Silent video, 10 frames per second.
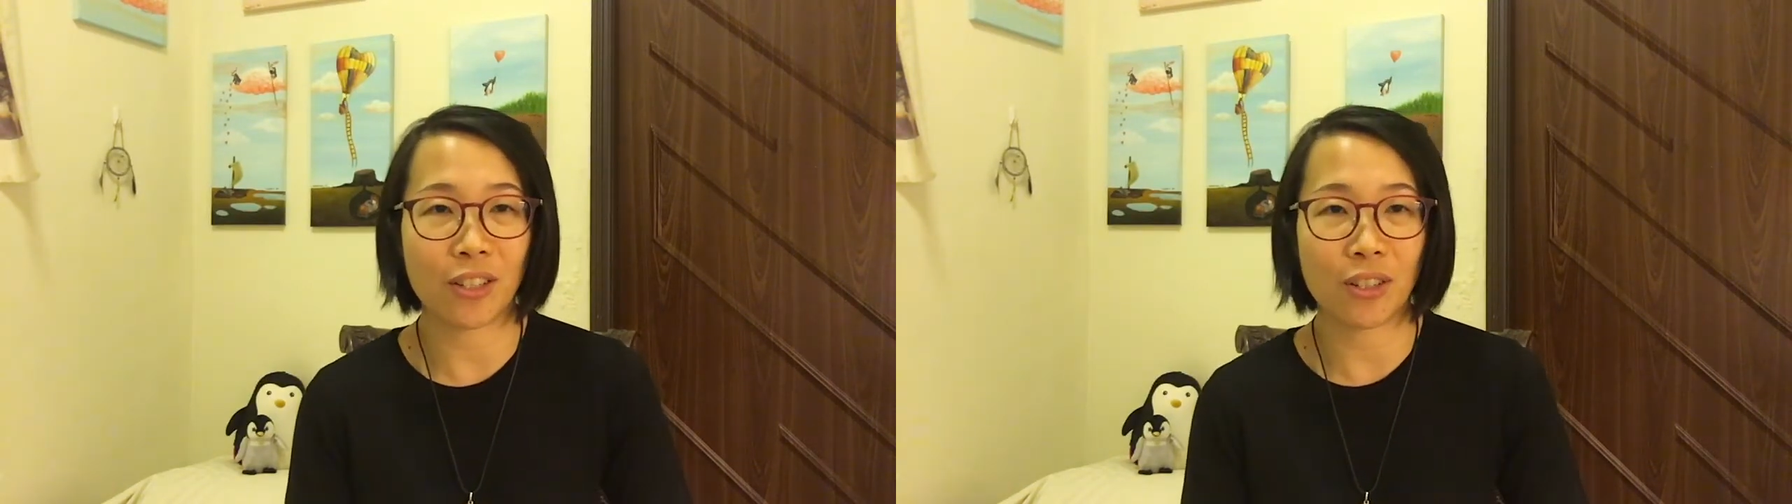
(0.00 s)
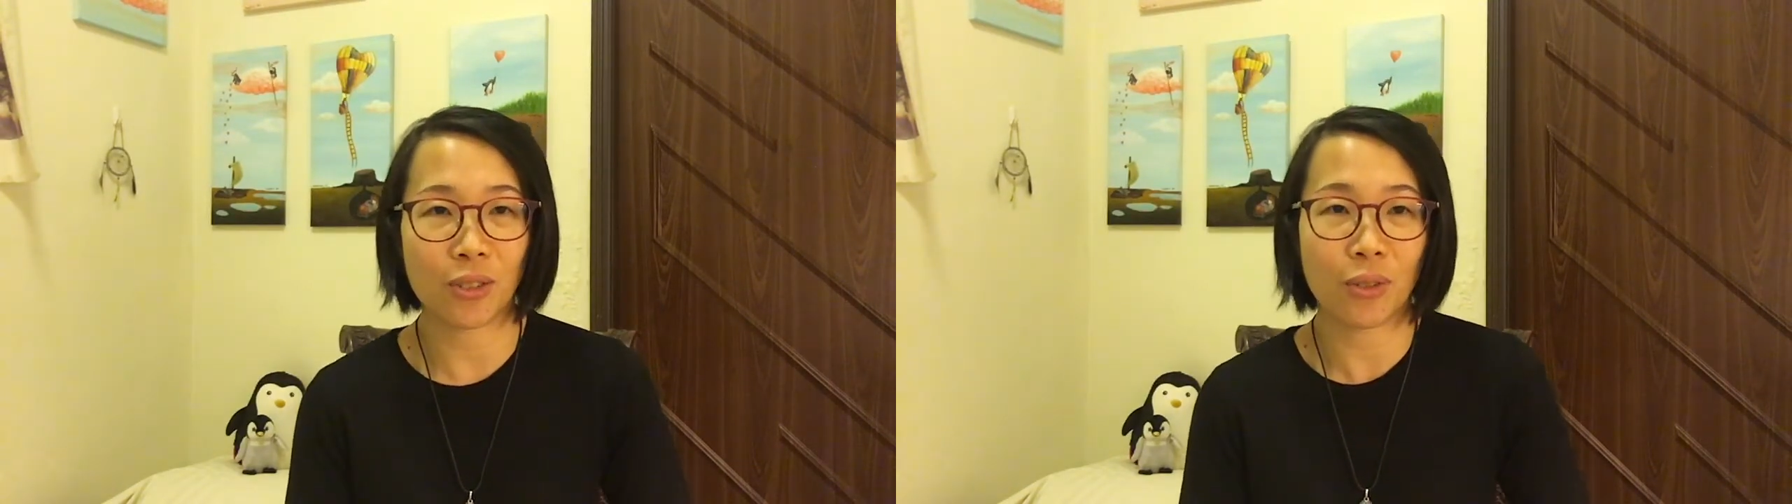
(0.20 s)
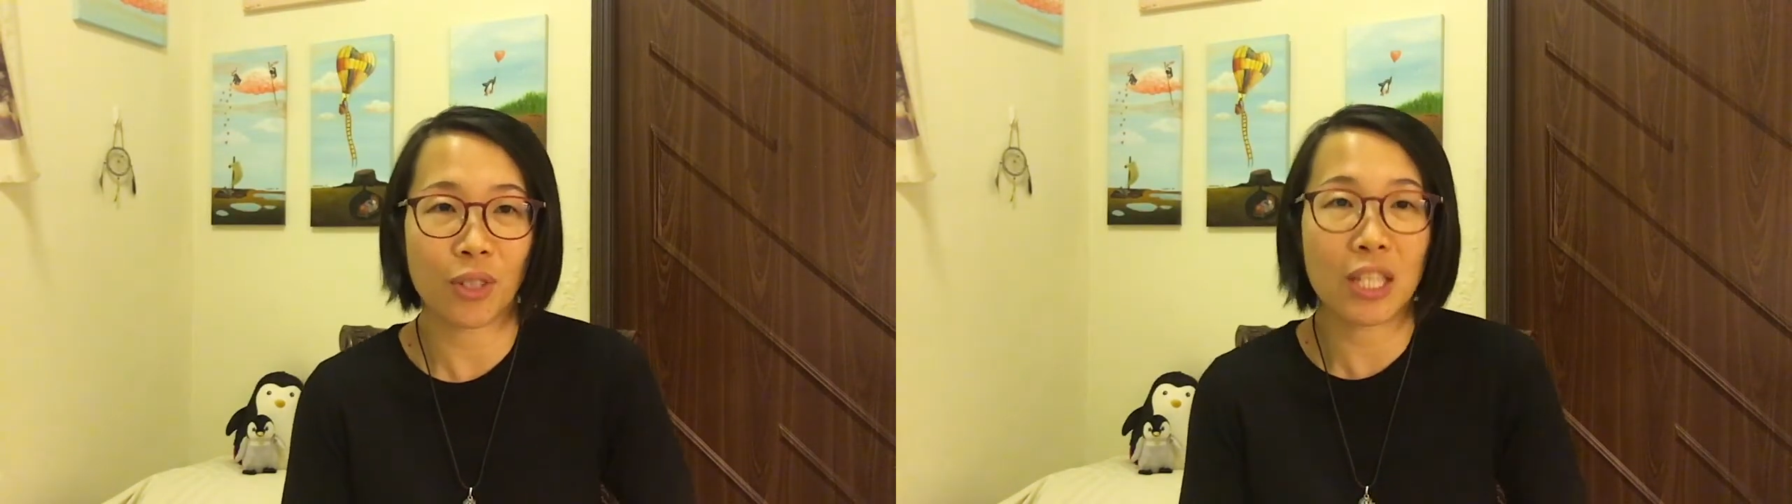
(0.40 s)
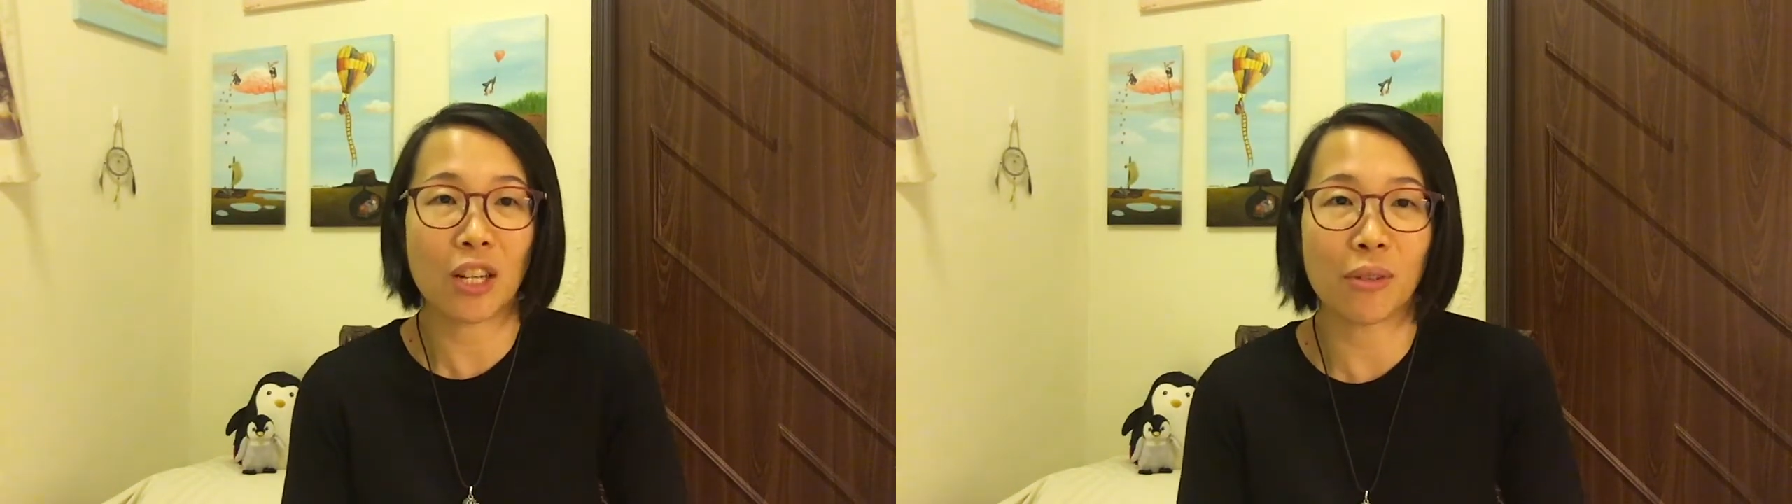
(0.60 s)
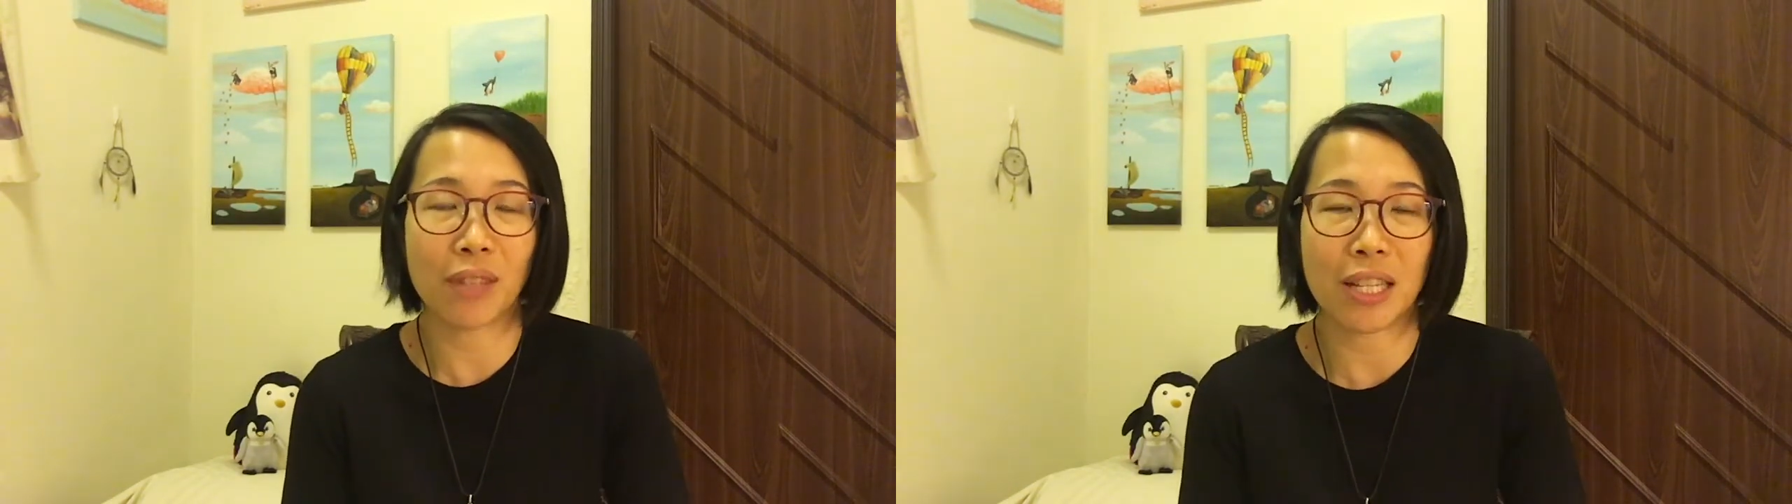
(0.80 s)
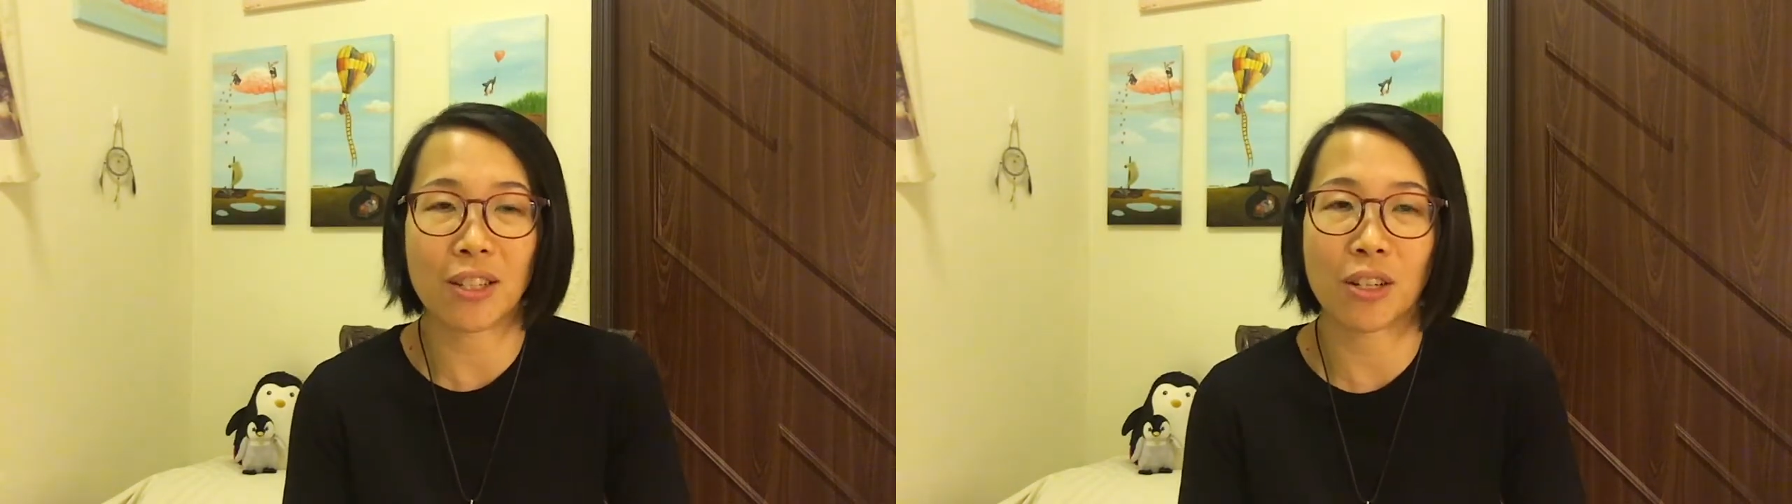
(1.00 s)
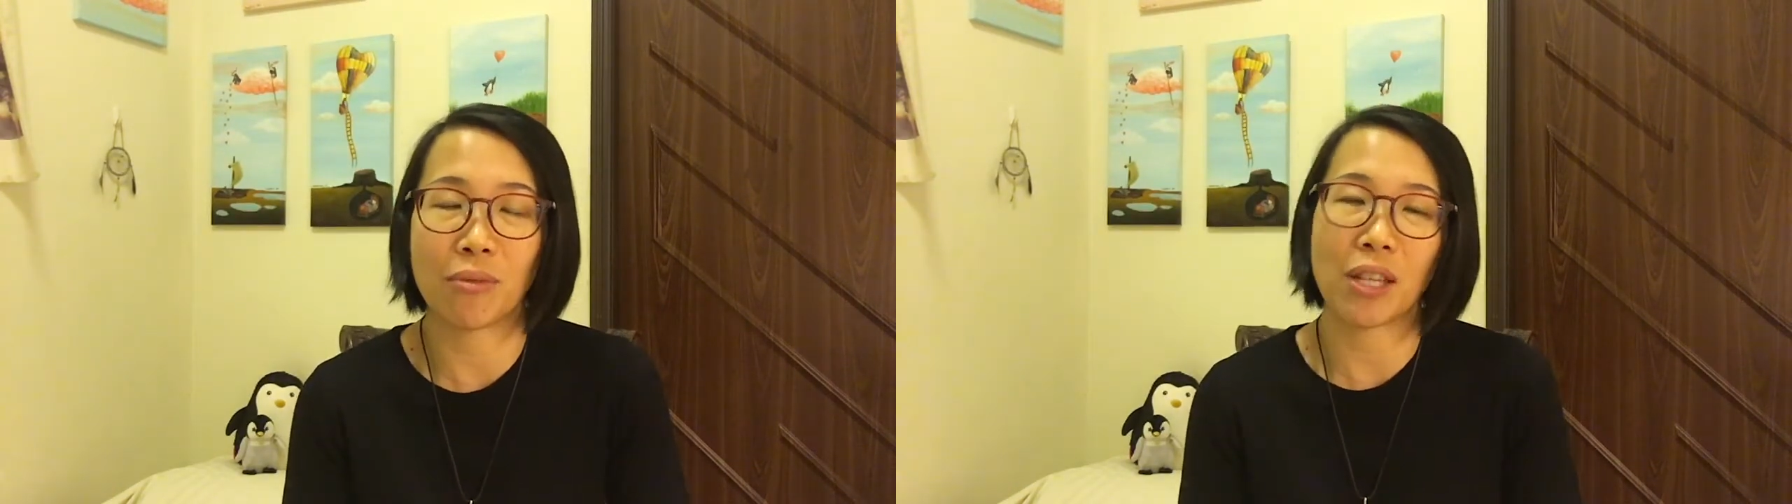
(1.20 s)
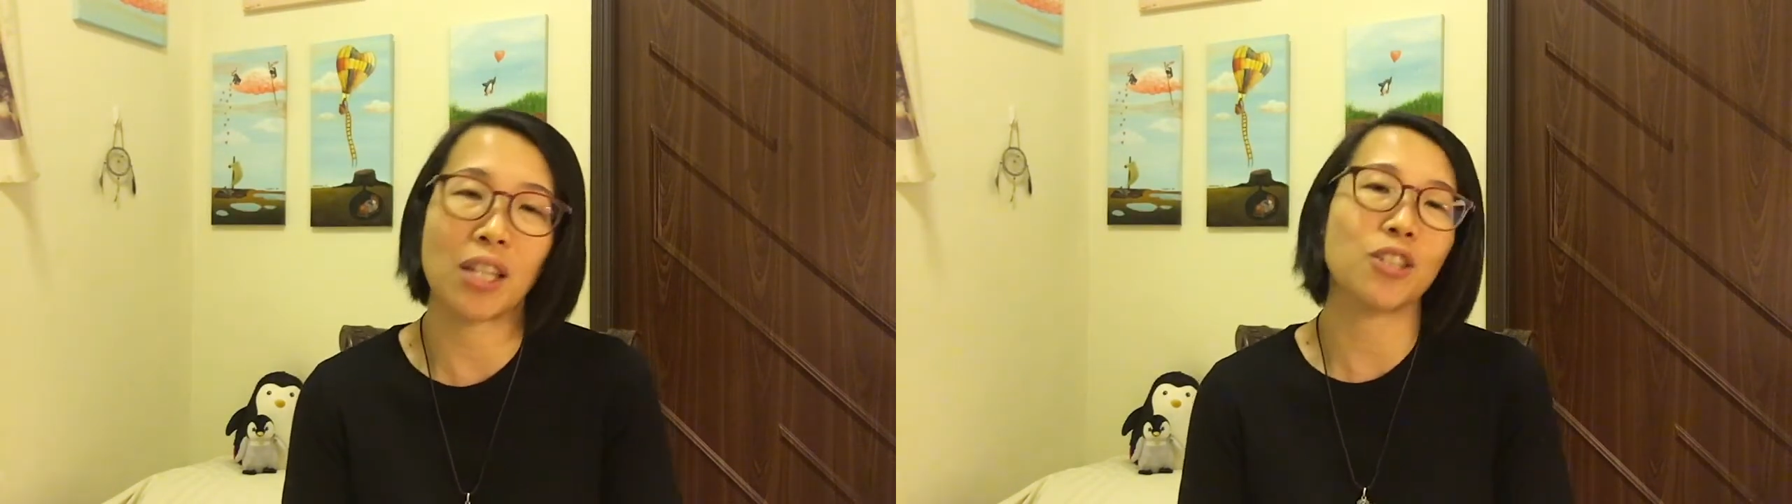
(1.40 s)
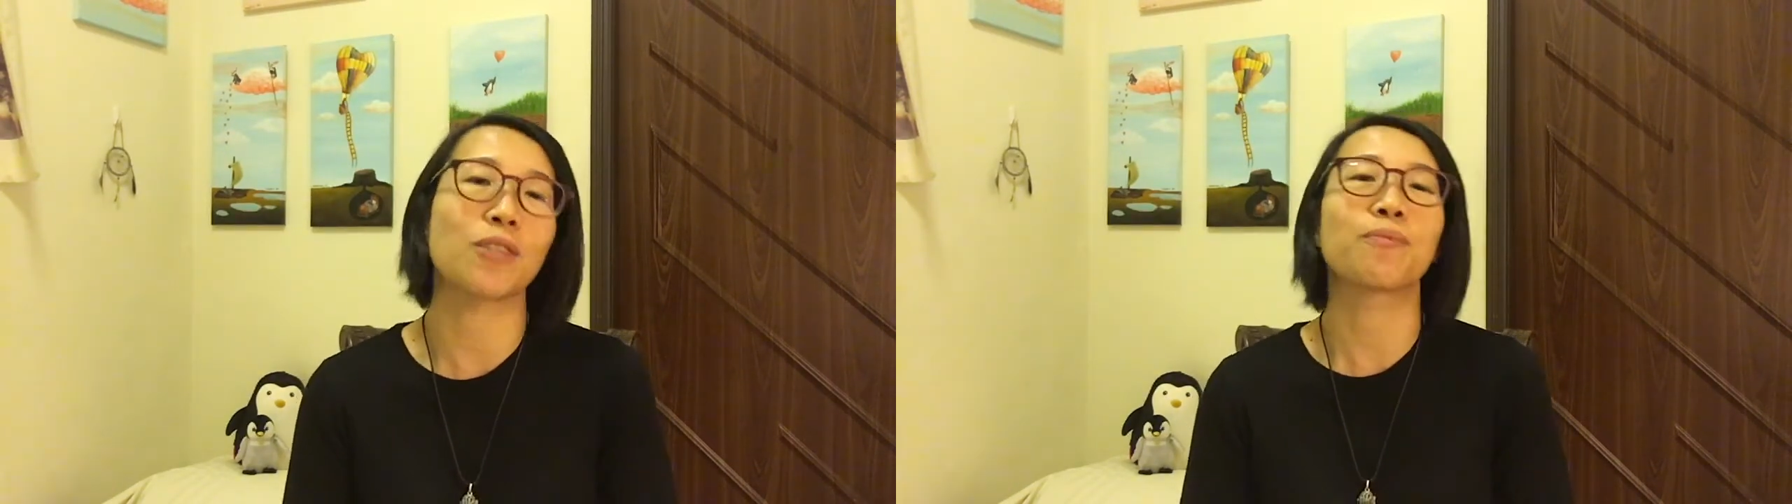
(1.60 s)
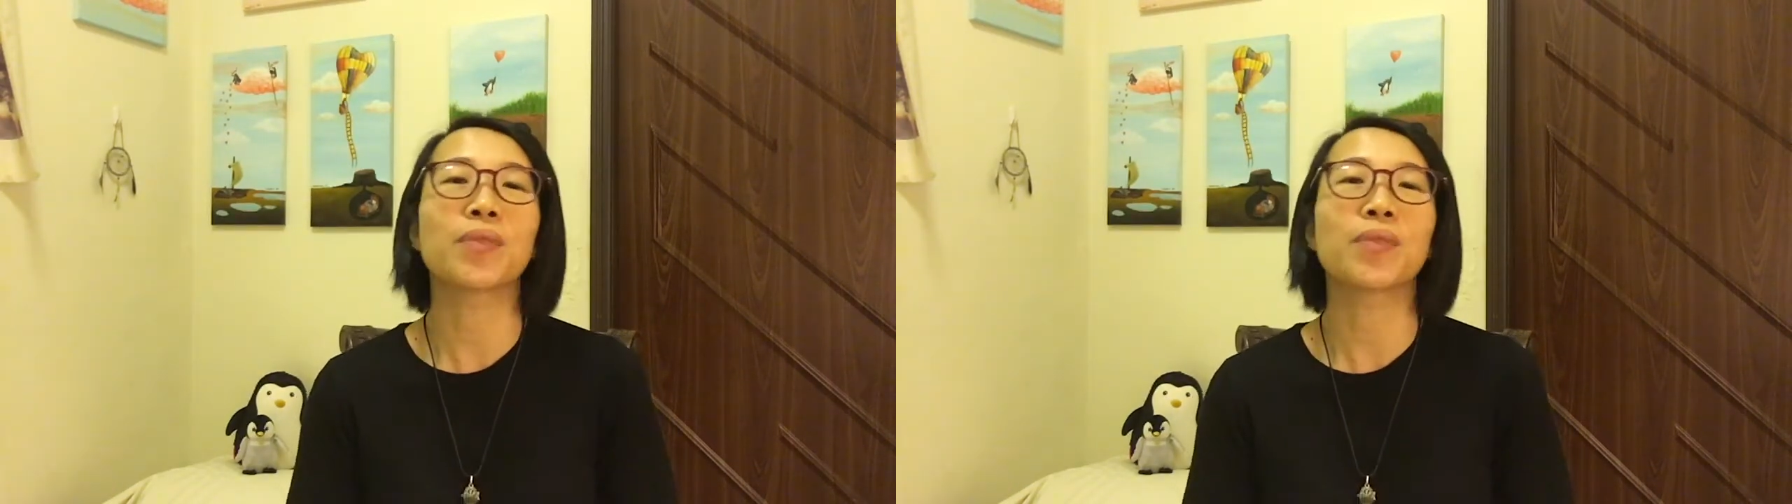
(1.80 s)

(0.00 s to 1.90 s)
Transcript: cert- to deserve that certification.